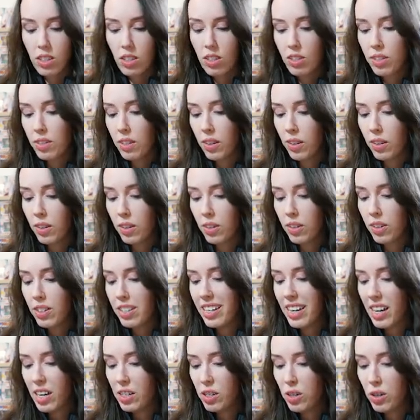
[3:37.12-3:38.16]
So
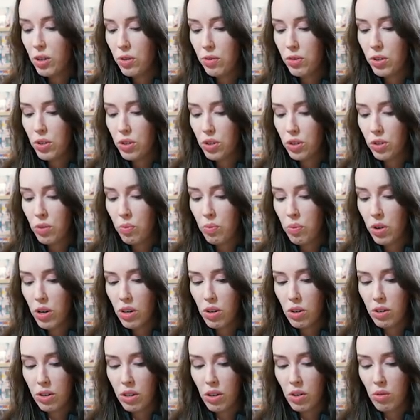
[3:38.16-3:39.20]
yeah, New Fusion
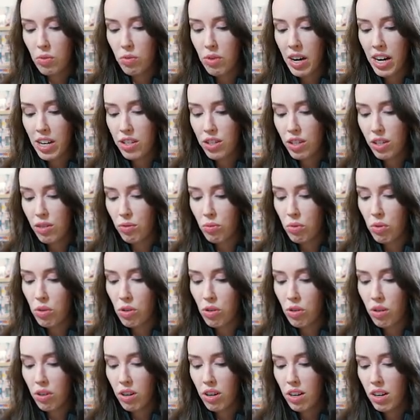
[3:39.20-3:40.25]
World, Raging
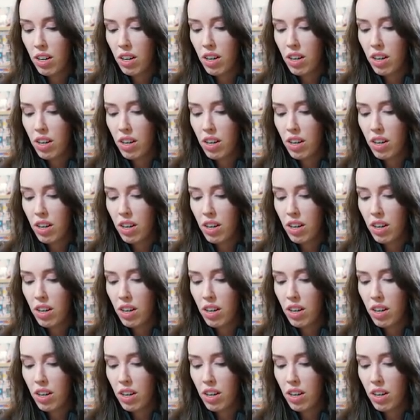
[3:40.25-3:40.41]
Roar.